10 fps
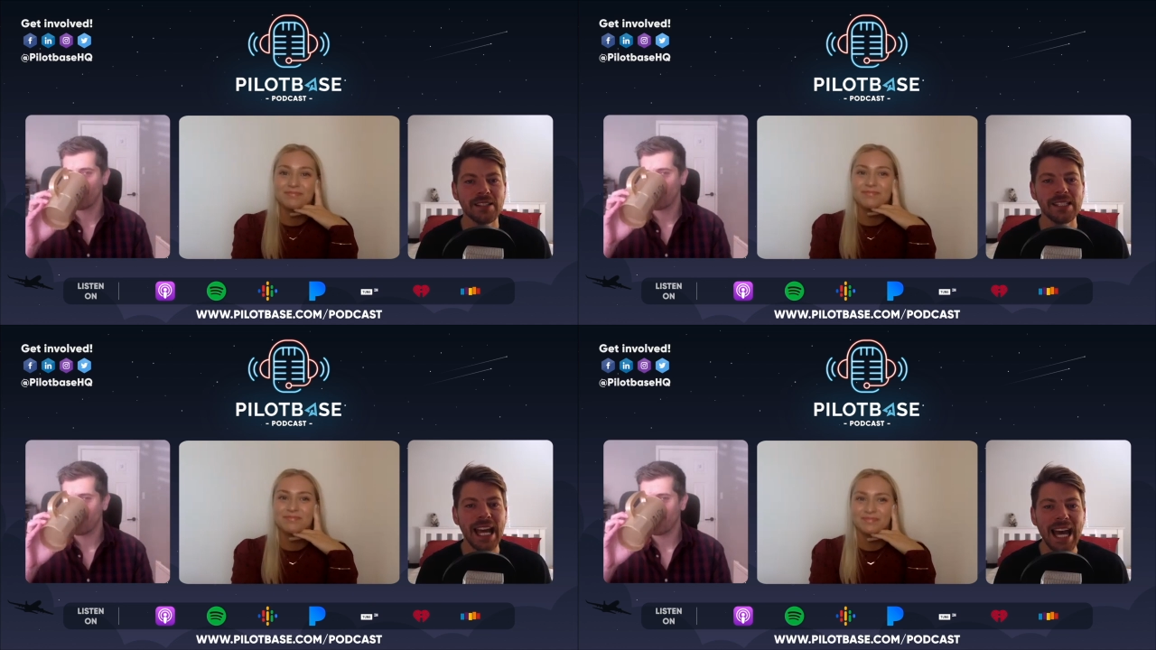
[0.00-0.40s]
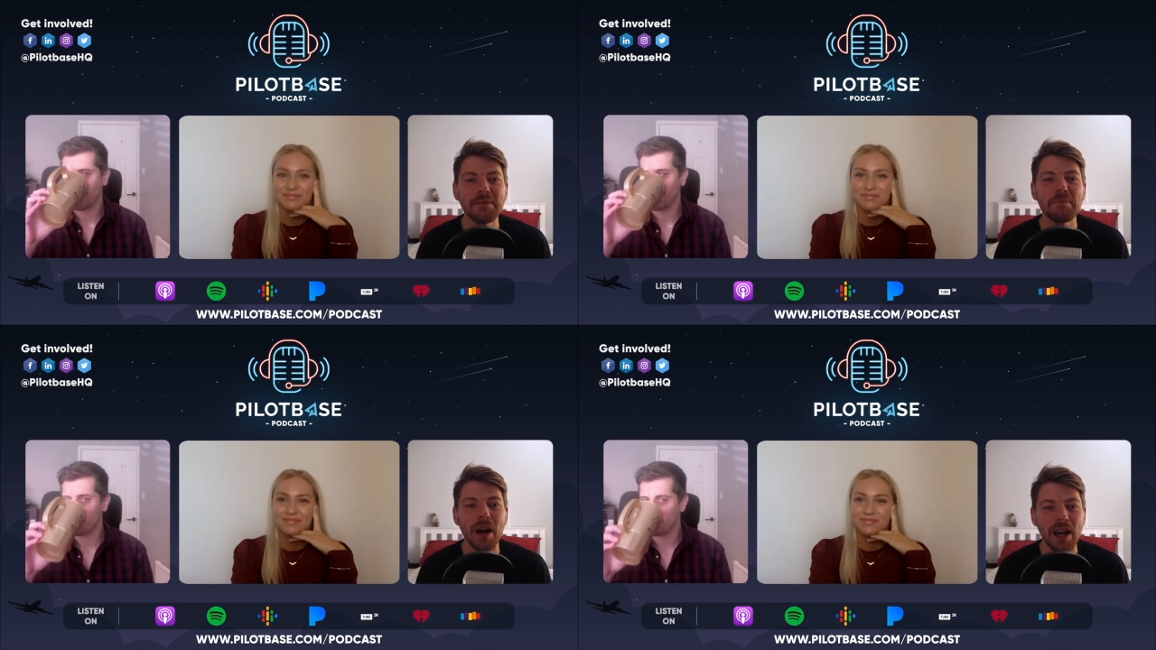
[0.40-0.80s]
Speaker 1: ten
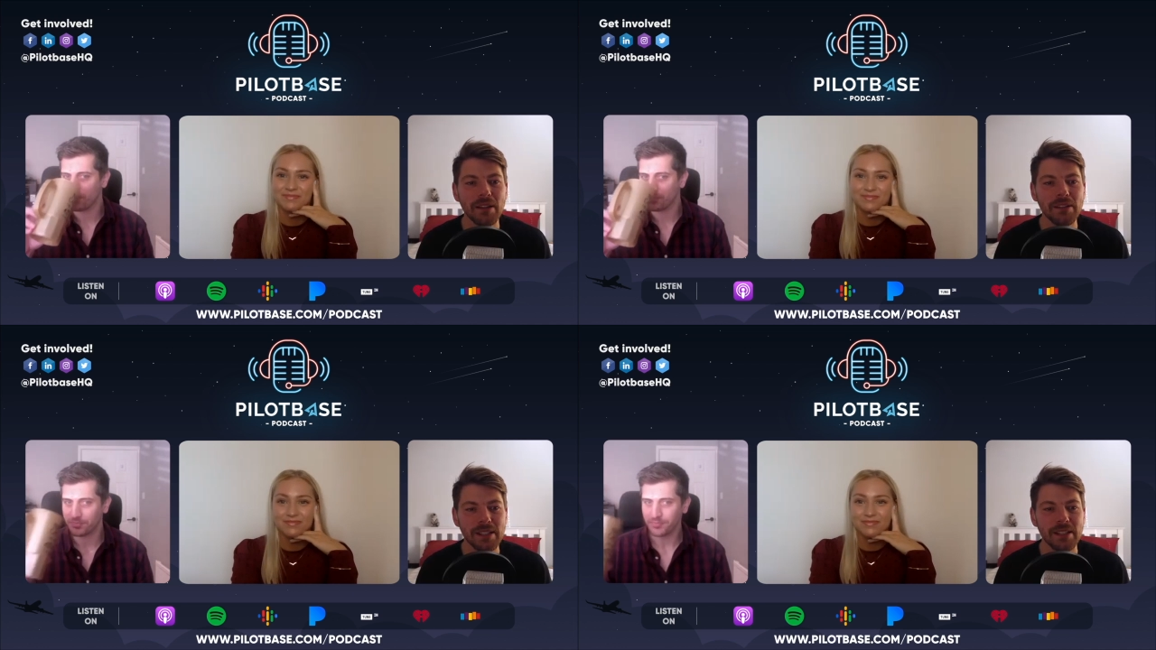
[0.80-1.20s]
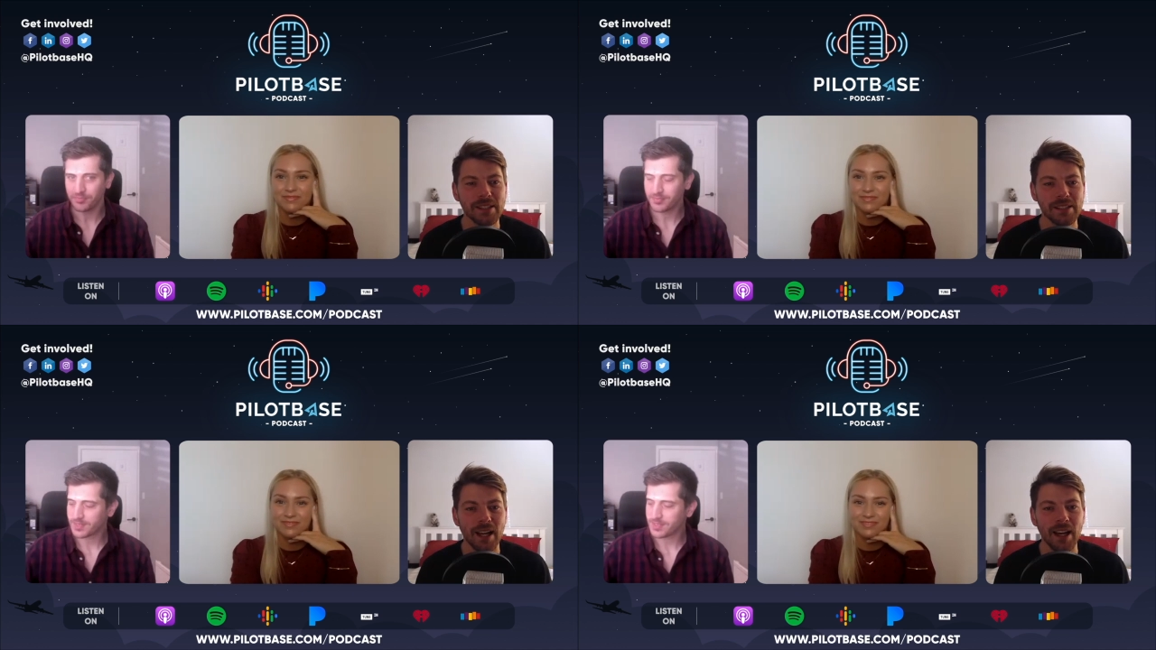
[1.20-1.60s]
miles in the
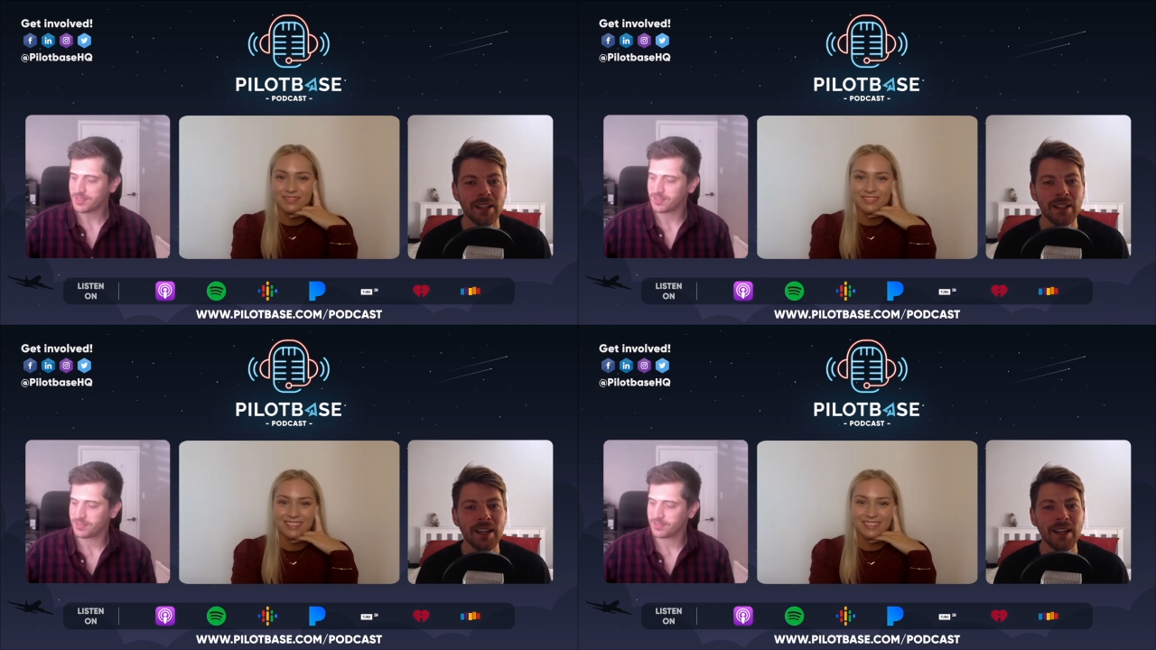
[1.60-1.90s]
sky,